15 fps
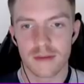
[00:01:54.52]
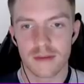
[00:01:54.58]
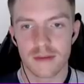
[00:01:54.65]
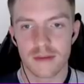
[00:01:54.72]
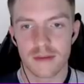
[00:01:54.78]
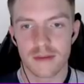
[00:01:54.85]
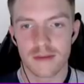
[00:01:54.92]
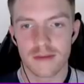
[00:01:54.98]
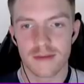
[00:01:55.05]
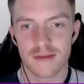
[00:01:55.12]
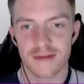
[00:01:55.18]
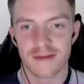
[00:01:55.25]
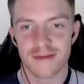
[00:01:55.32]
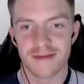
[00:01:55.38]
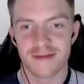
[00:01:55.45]

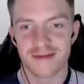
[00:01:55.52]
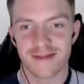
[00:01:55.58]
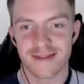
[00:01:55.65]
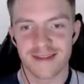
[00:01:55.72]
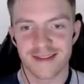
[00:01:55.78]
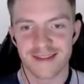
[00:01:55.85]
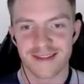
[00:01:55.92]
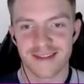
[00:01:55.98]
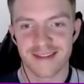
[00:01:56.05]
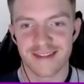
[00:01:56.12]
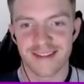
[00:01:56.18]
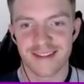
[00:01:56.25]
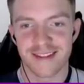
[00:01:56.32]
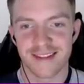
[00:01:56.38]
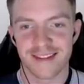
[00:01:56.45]

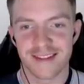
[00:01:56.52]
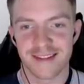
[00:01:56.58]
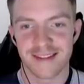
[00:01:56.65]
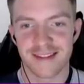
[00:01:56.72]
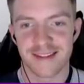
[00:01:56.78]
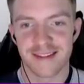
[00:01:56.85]
No one is speaking in this clip.